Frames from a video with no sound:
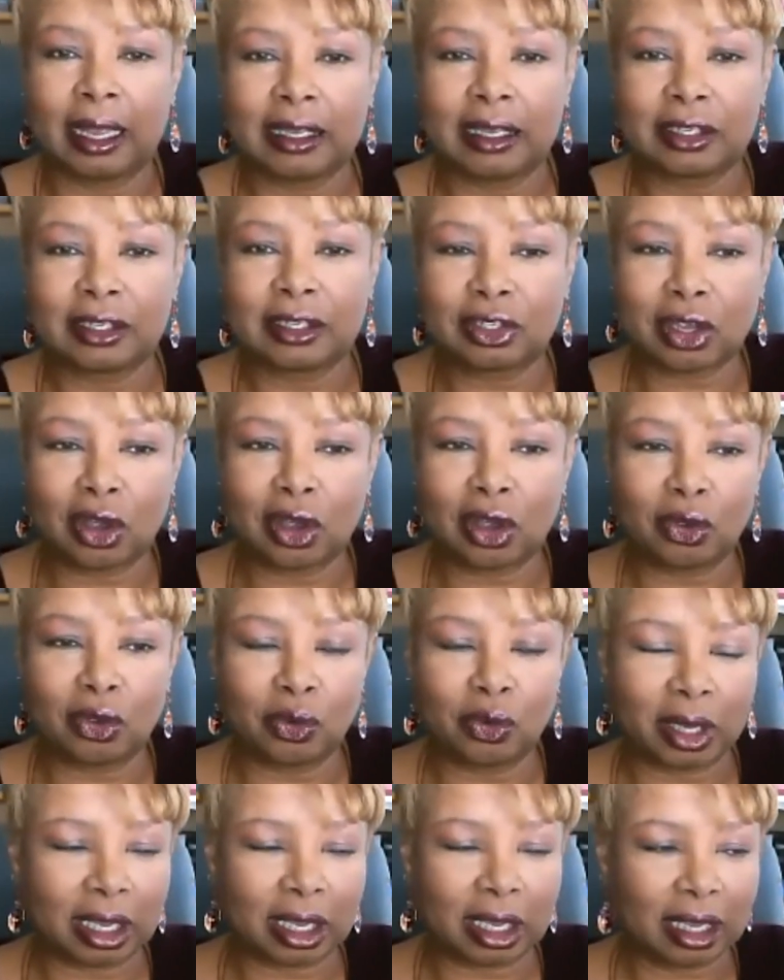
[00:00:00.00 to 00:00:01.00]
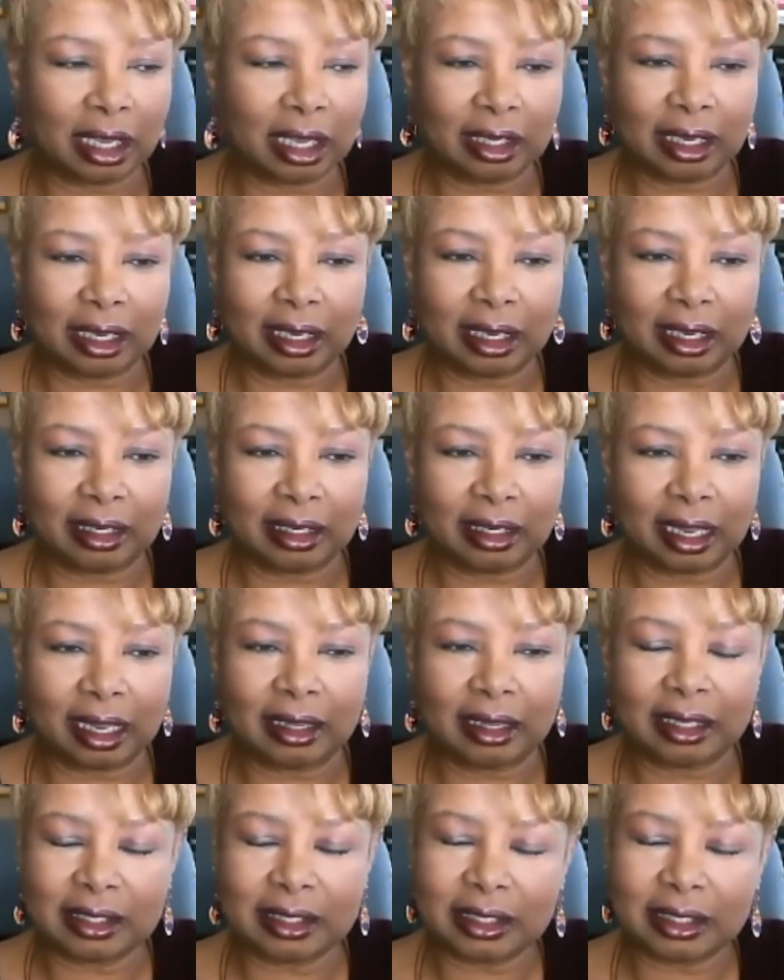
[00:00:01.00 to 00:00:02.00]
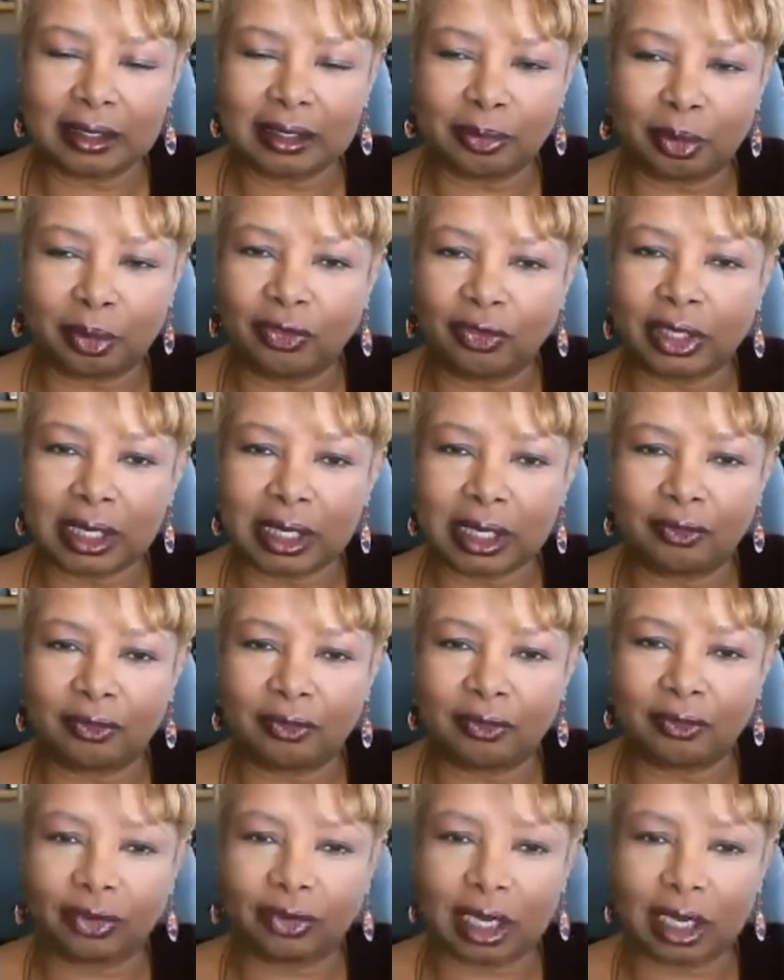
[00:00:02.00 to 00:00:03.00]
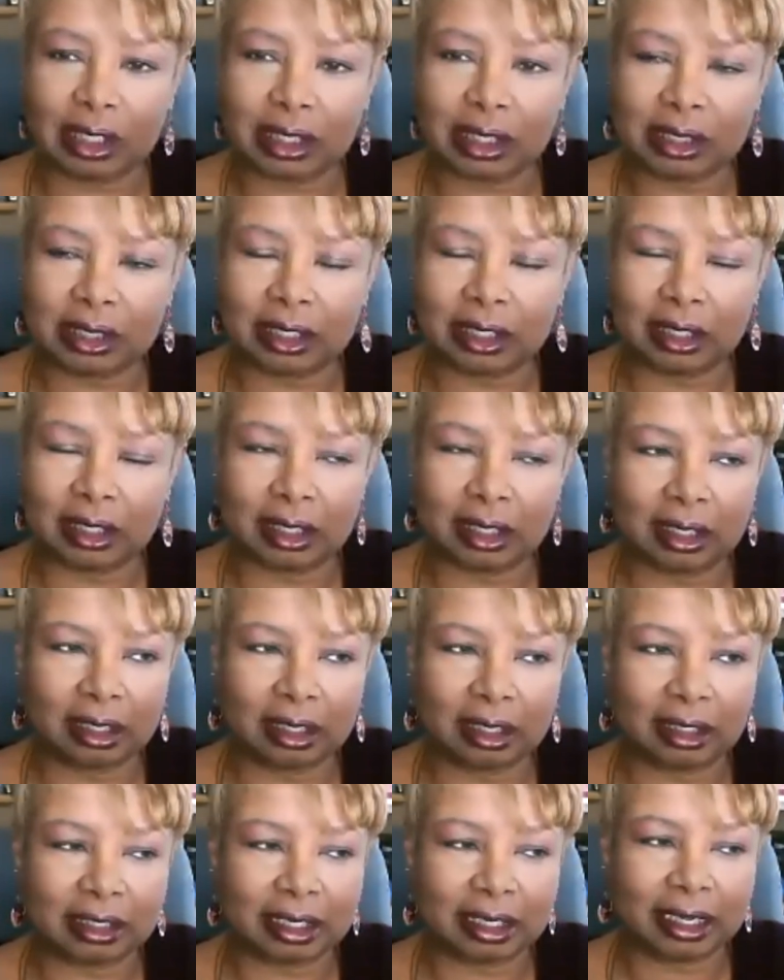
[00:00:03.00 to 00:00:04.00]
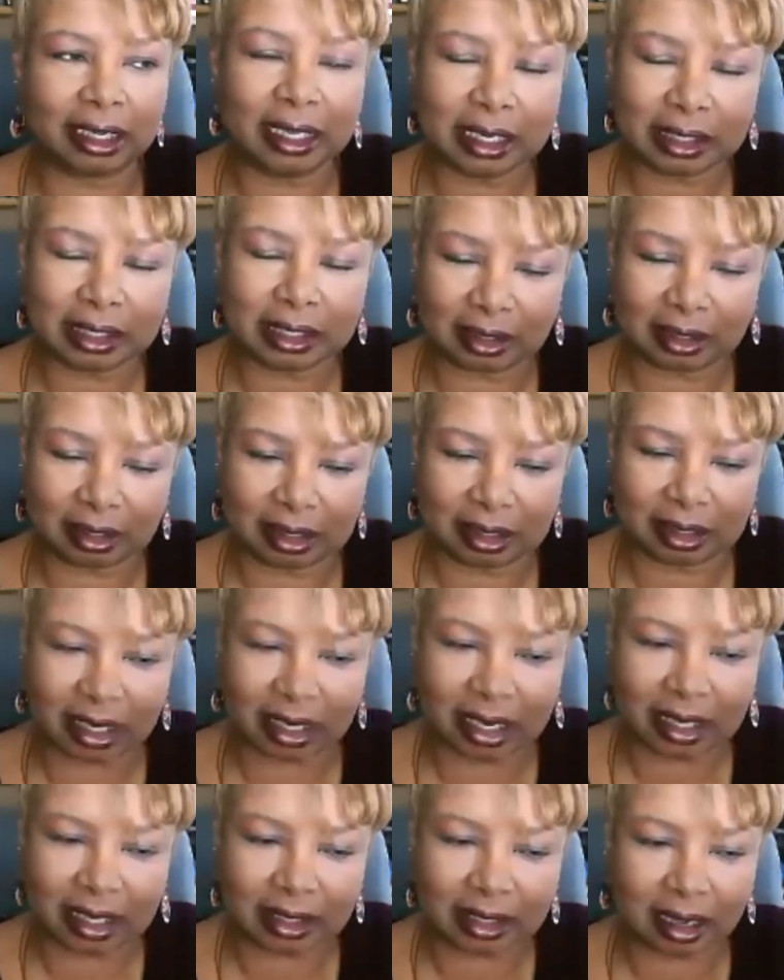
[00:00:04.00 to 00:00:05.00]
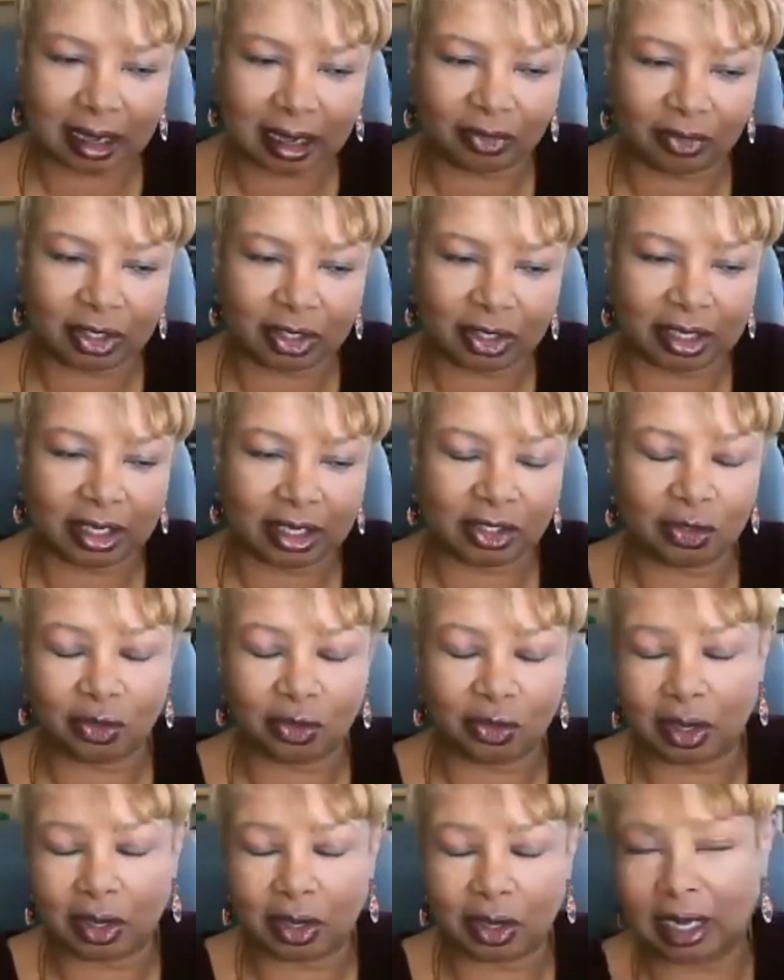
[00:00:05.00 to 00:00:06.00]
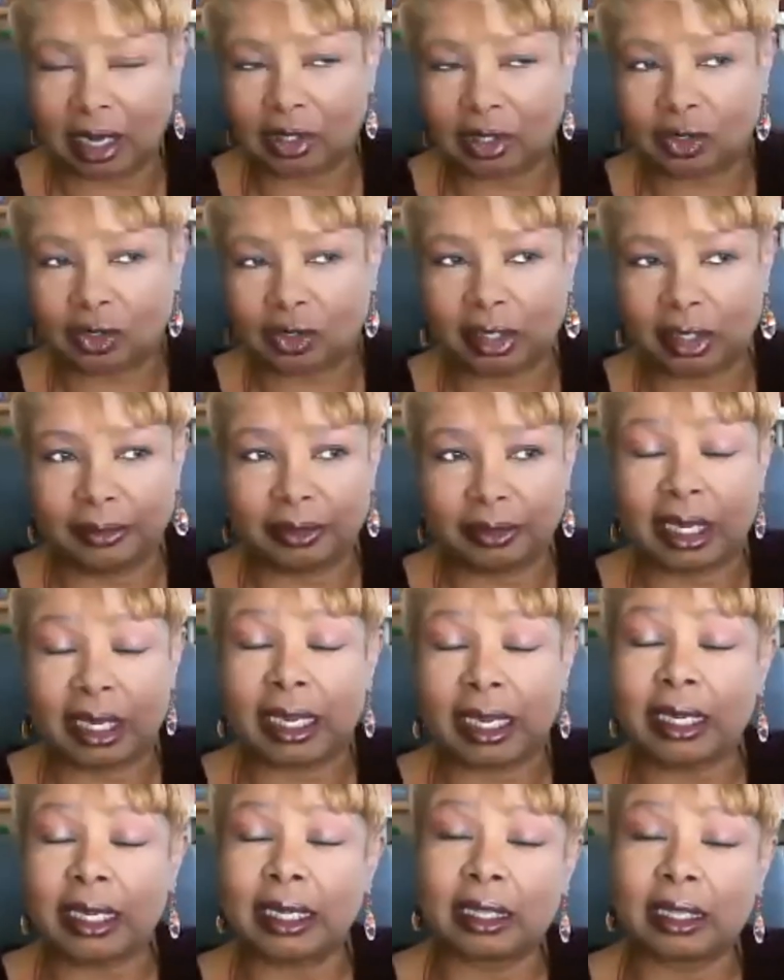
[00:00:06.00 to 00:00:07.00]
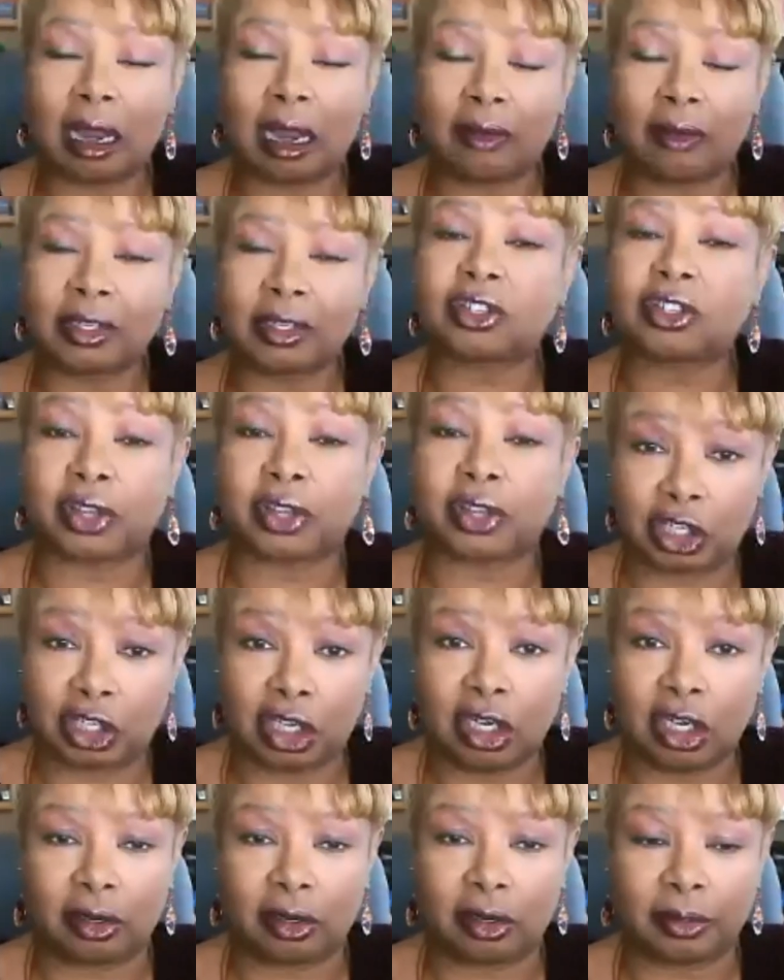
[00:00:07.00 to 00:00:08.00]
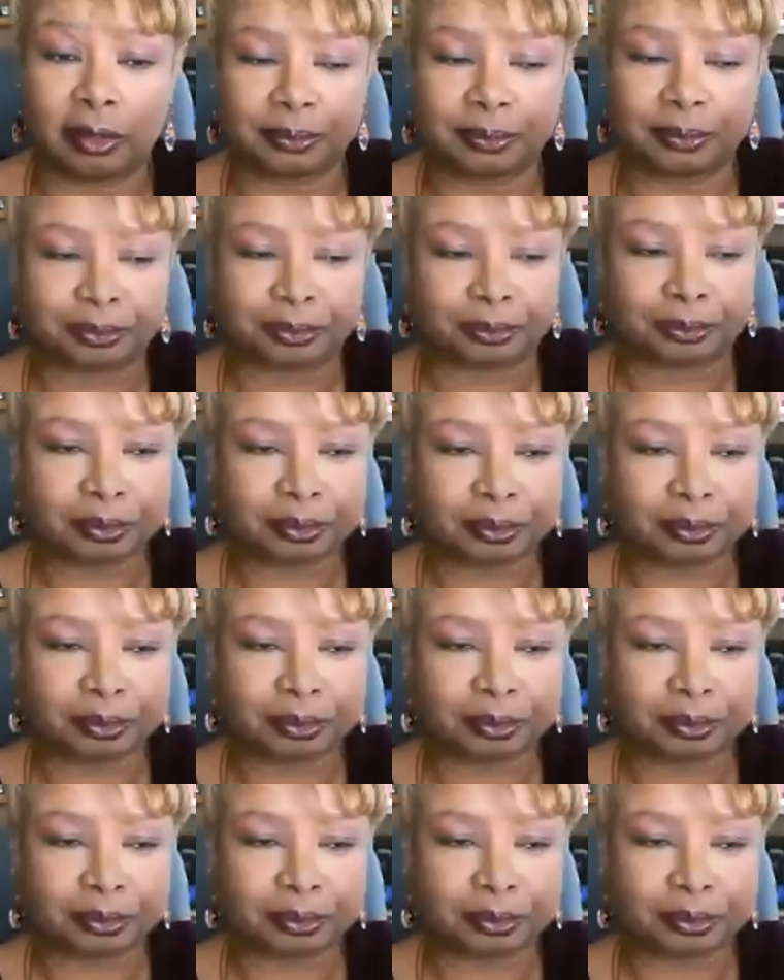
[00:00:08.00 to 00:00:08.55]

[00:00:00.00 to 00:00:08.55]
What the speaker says: So this is the perfect time for us to end this conversation, or actually to end the conversation for this year.